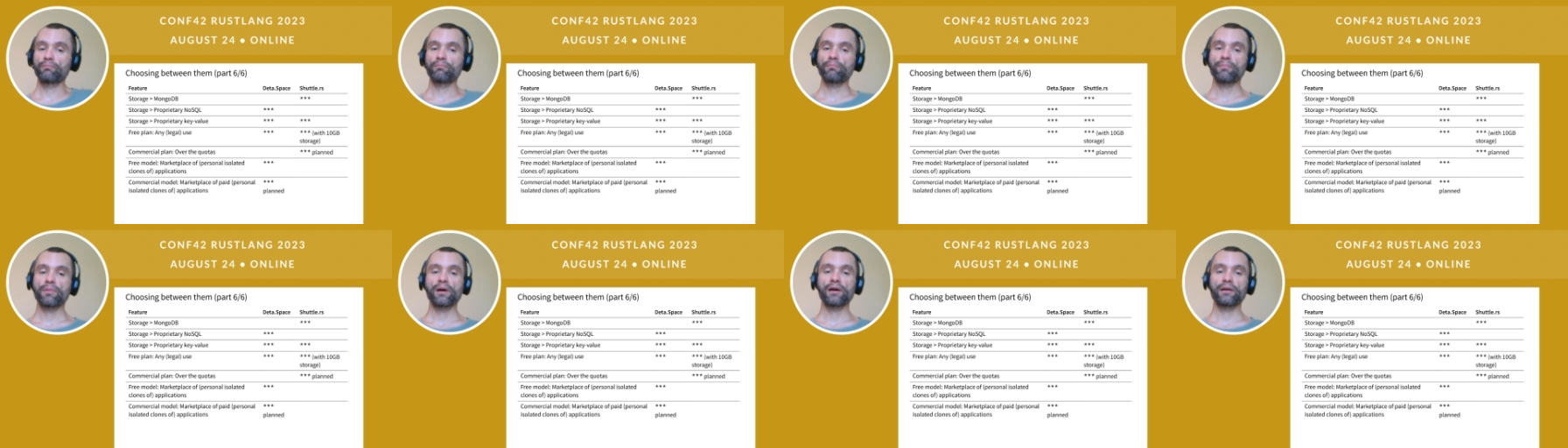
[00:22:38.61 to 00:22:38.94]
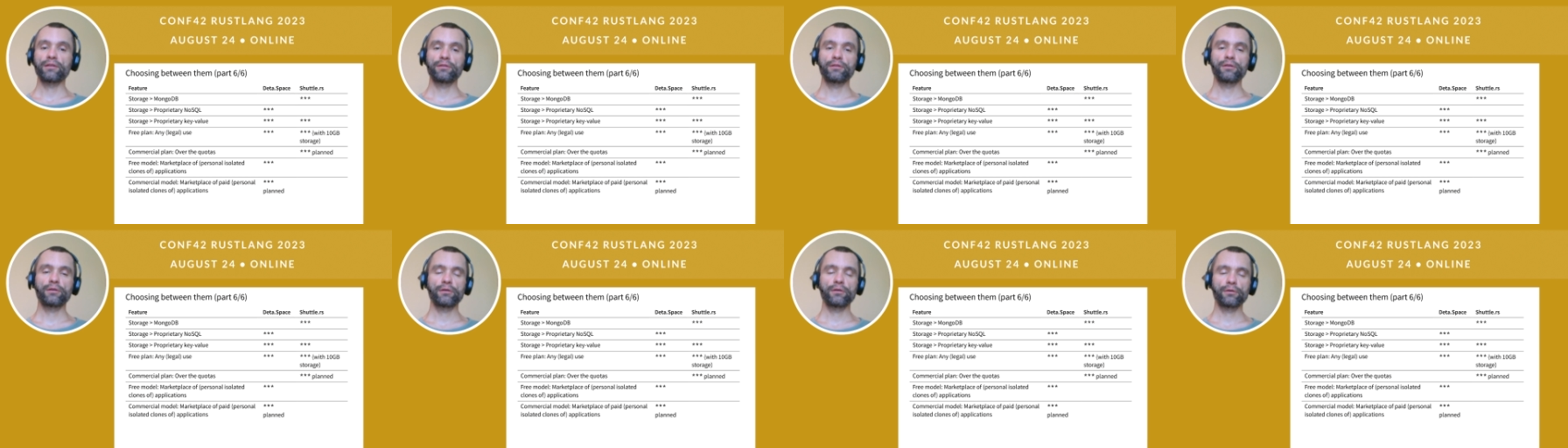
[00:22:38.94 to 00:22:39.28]

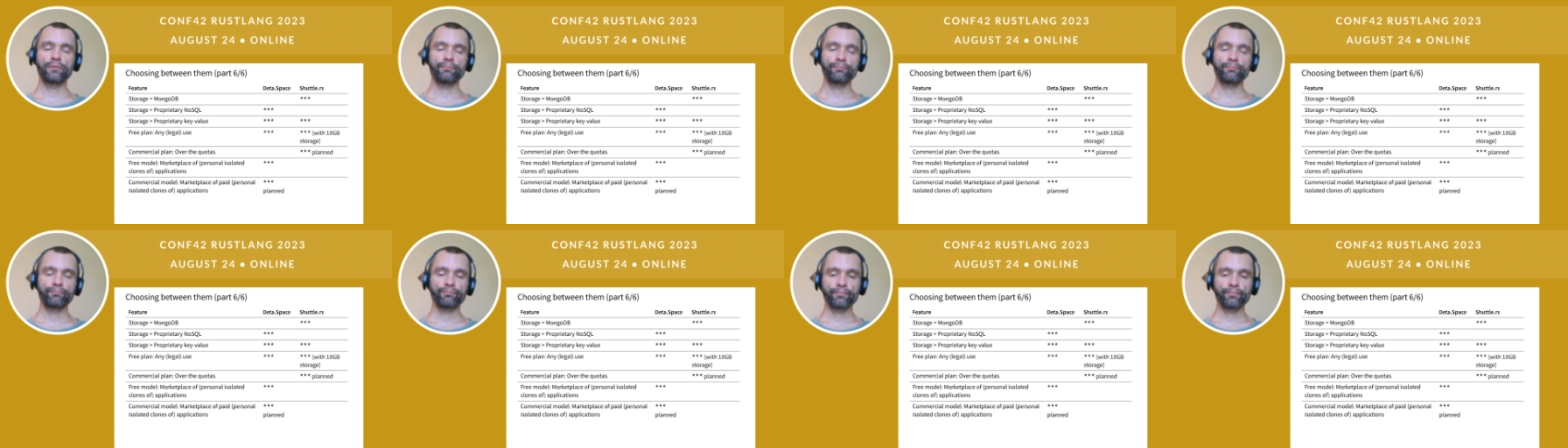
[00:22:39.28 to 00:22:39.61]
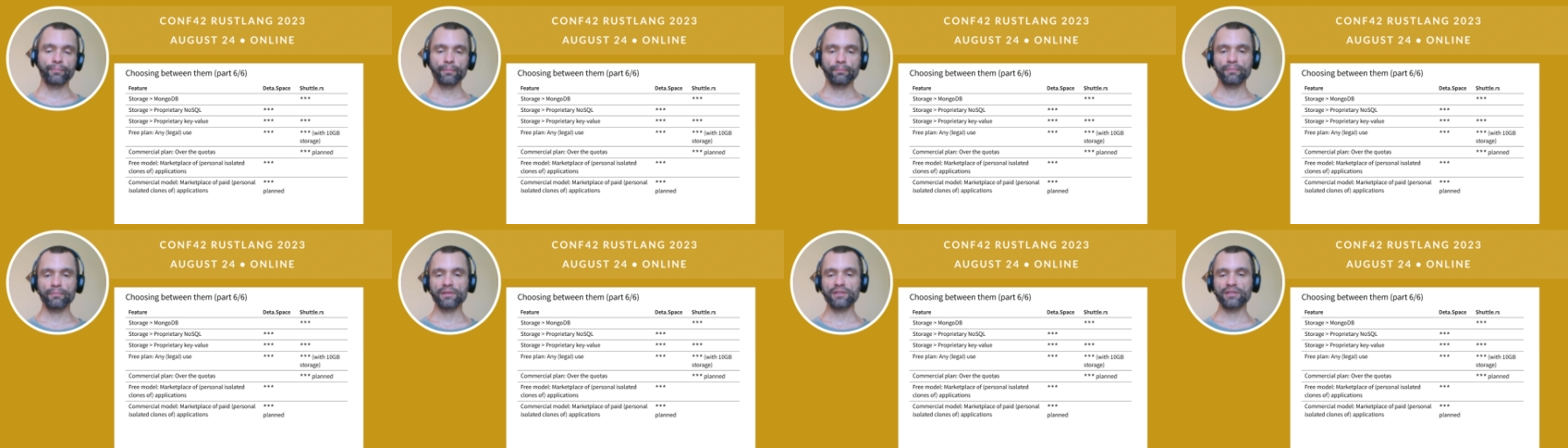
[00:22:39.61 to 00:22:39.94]
but uh,
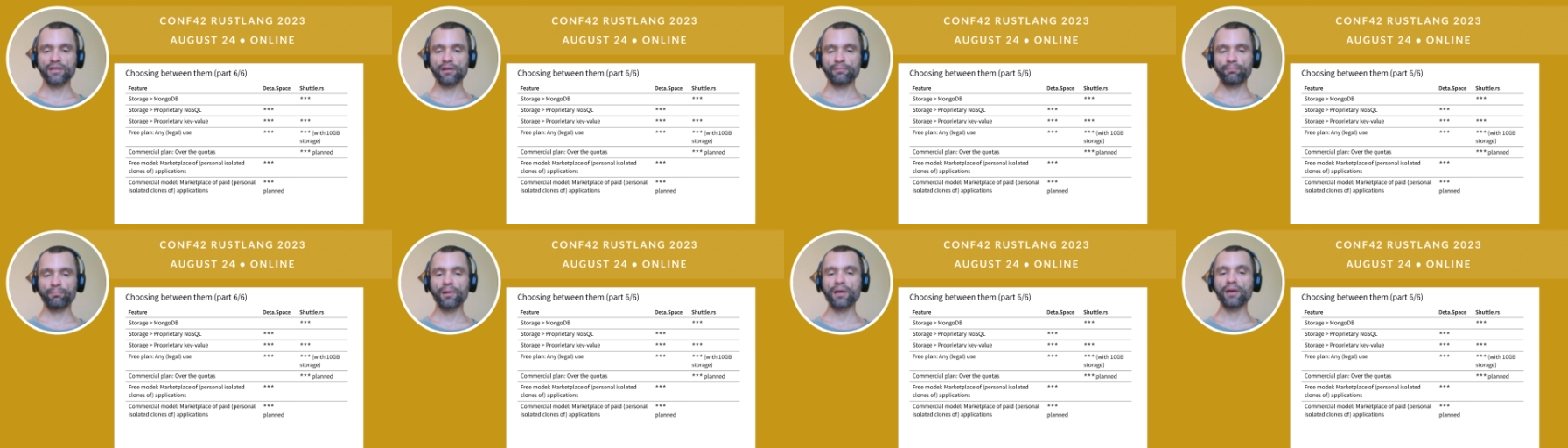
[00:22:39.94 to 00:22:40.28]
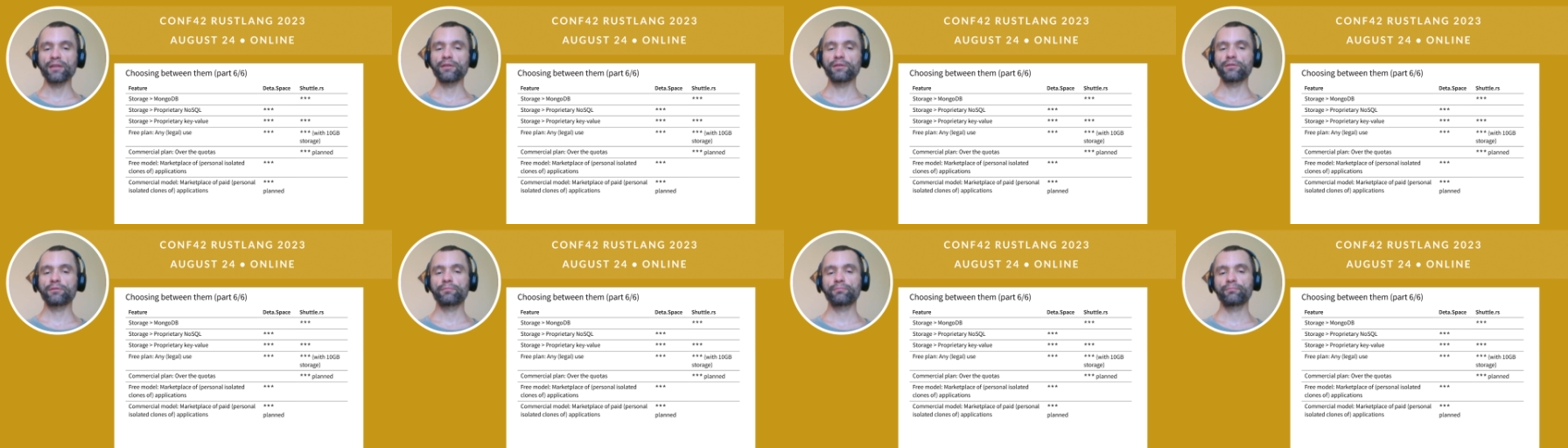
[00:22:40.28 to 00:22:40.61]
but they are
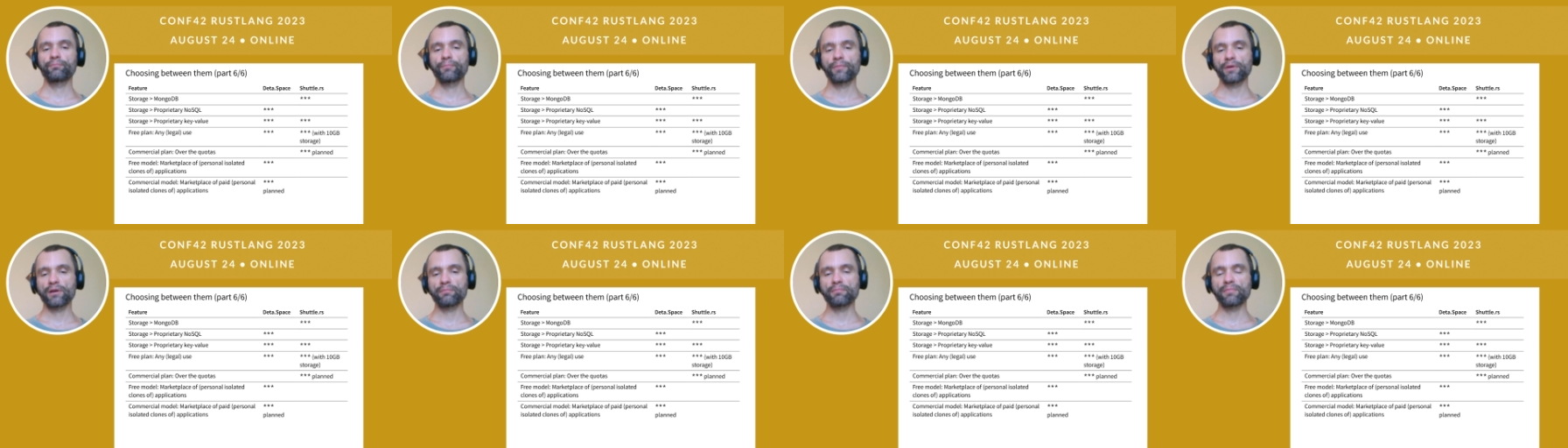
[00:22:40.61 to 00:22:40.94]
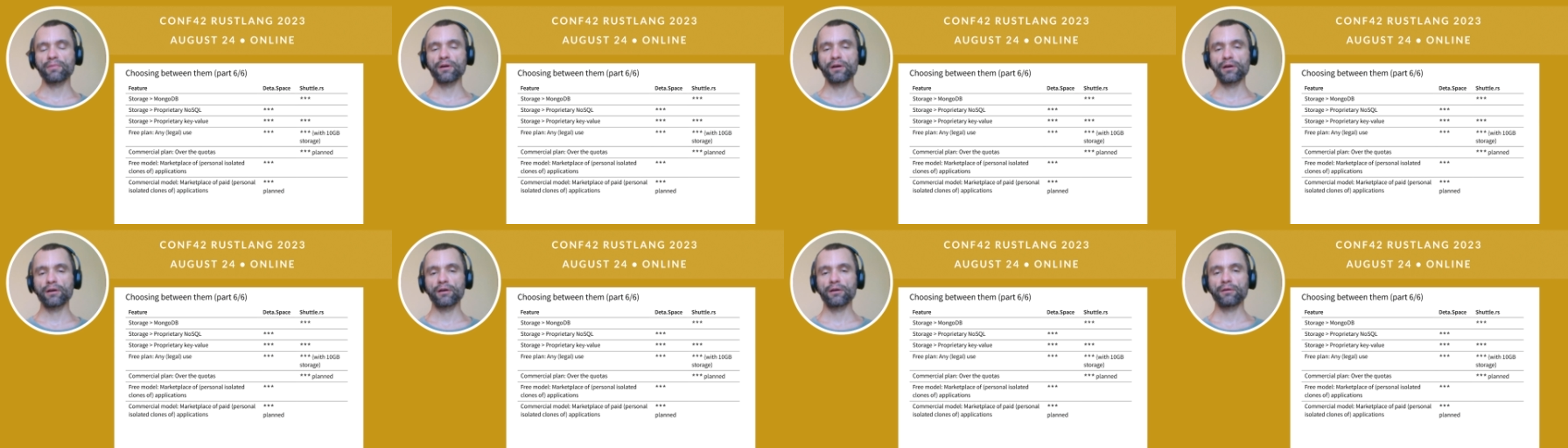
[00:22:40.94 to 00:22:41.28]
planning um,
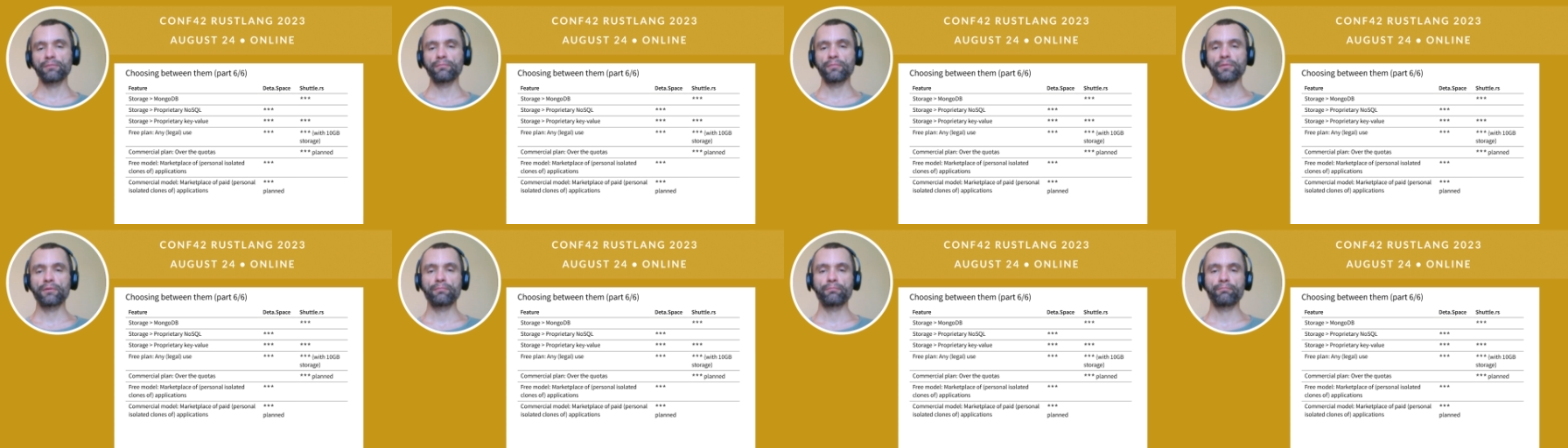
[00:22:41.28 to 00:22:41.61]
um,